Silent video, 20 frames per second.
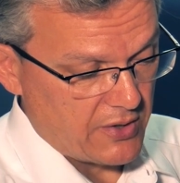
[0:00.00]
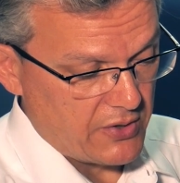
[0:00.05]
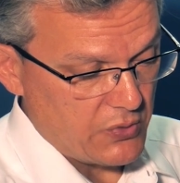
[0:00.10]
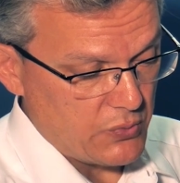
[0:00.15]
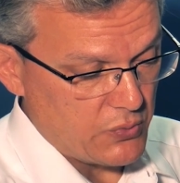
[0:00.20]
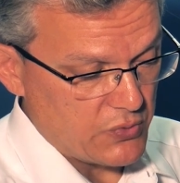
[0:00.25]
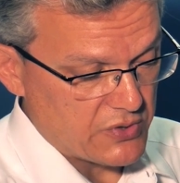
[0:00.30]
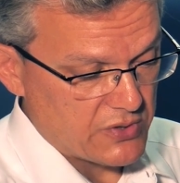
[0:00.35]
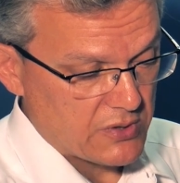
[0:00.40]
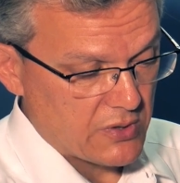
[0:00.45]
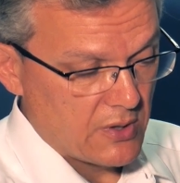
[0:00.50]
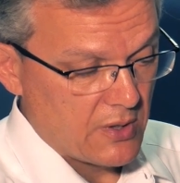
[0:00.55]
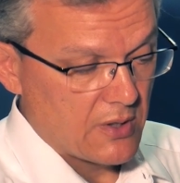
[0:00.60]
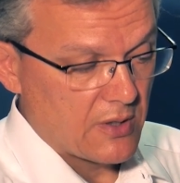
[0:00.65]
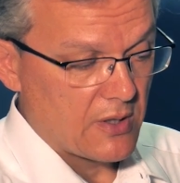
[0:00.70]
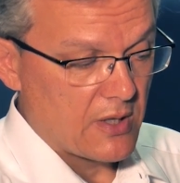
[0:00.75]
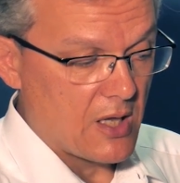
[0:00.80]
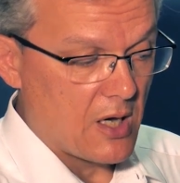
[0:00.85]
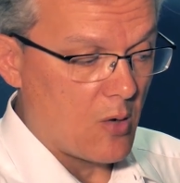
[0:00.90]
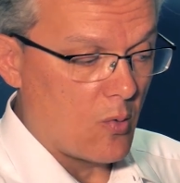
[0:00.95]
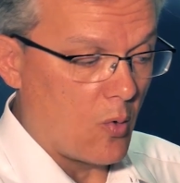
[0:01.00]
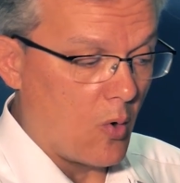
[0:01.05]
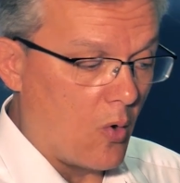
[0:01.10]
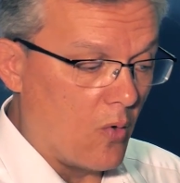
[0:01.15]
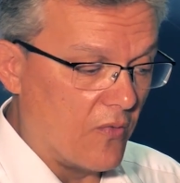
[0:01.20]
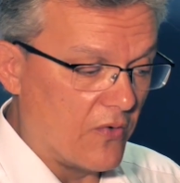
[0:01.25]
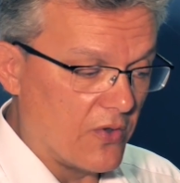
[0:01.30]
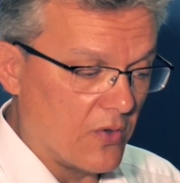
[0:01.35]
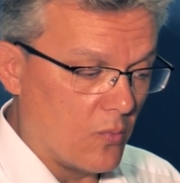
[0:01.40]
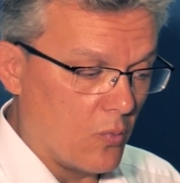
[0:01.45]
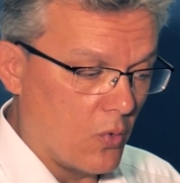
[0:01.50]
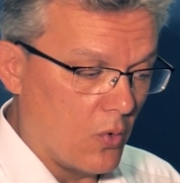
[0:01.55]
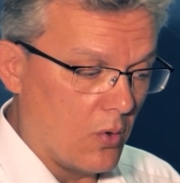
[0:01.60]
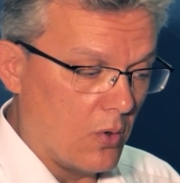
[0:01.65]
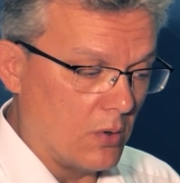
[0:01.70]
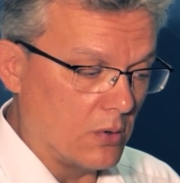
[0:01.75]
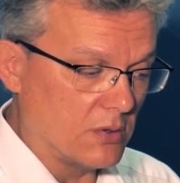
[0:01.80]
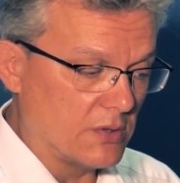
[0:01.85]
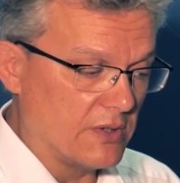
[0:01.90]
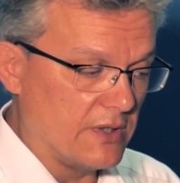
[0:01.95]
are used now over the
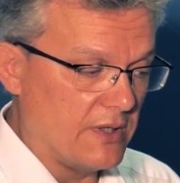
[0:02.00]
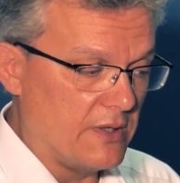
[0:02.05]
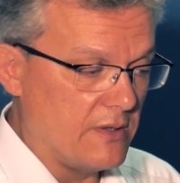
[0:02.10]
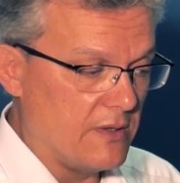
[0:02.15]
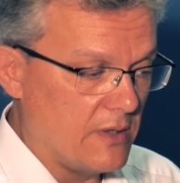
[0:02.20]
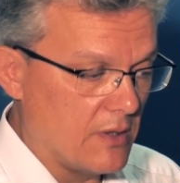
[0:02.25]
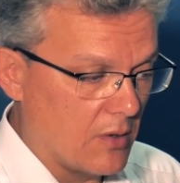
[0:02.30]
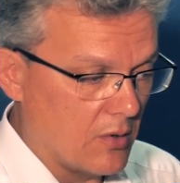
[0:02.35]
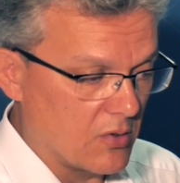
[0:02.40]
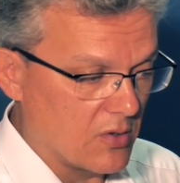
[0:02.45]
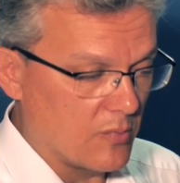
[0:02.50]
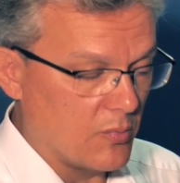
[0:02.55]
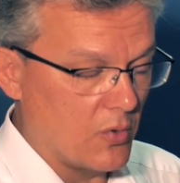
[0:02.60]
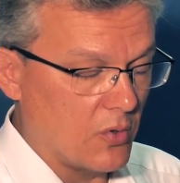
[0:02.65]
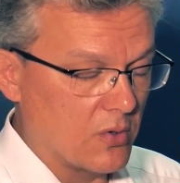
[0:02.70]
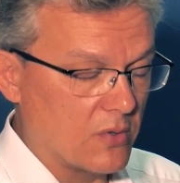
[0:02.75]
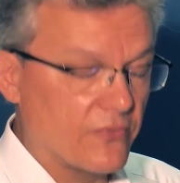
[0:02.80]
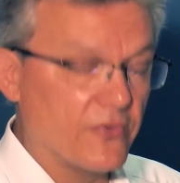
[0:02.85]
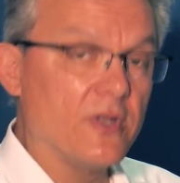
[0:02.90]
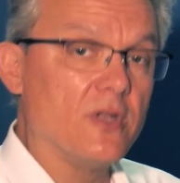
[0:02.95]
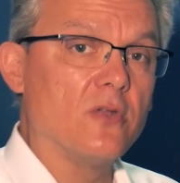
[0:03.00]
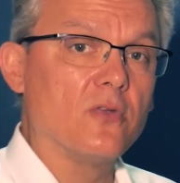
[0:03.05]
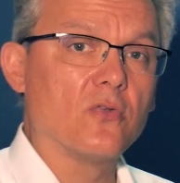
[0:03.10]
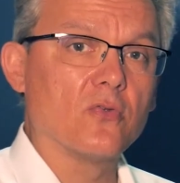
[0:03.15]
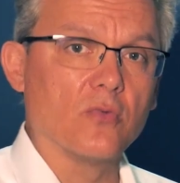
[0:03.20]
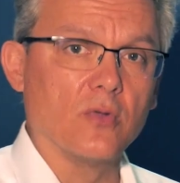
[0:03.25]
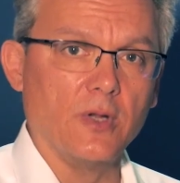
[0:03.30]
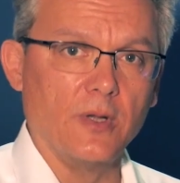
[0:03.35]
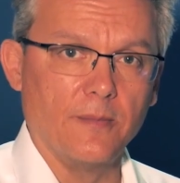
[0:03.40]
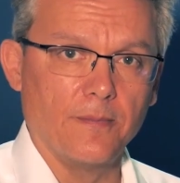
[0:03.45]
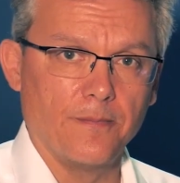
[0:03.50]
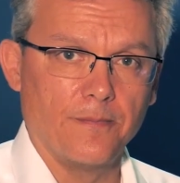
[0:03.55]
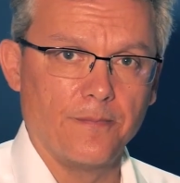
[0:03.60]
world in the automotive industry.